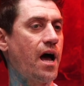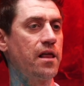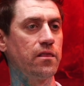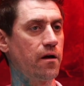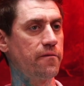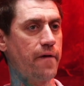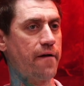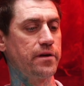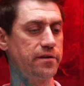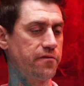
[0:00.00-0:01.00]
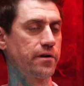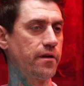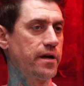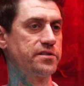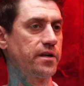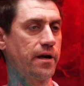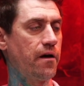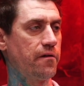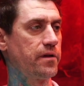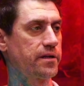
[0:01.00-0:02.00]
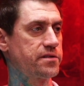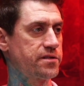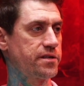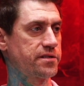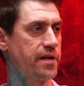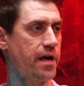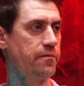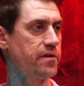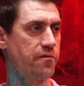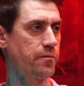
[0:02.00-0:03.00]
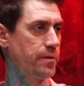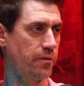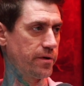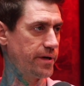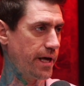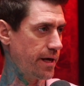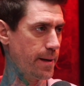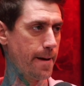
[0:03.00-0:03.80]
I love having different clients. Like I'll have like 6 to 8 different people in a day.